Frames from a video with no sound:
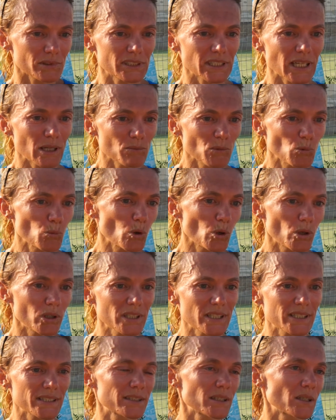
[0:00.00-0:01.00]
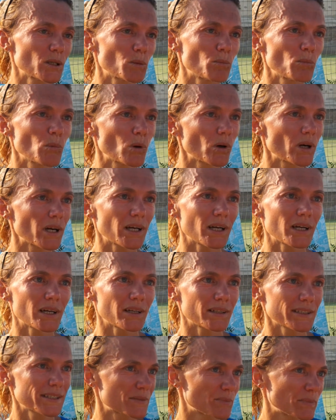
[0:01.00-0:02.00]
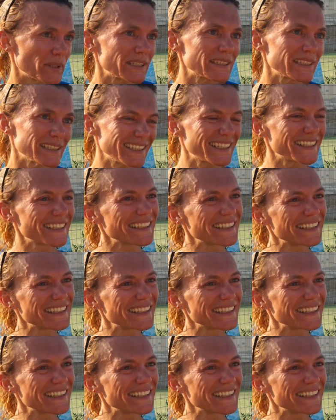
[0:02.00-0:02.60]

some works more speedy,